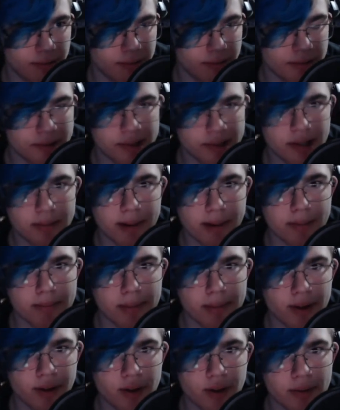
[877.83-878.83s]
It was either my
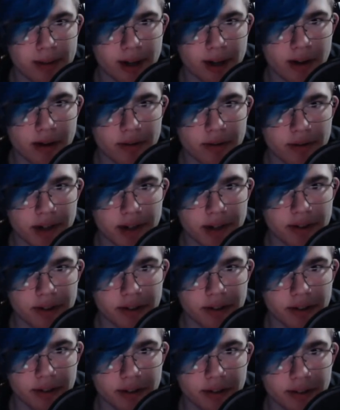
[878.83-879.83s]
mother or my girlfriend.
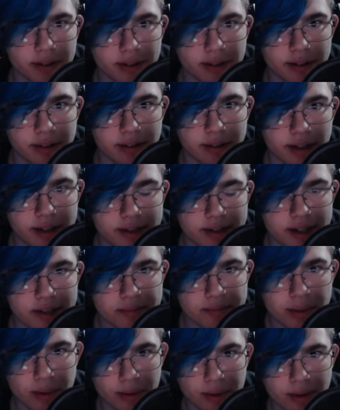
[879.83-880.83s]
I text
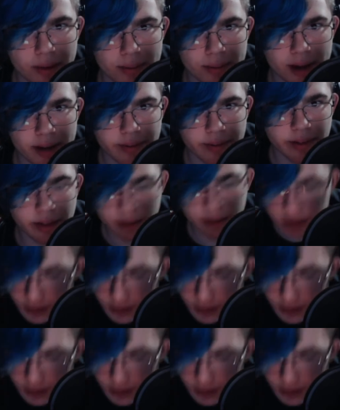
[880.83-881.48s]
both of them often.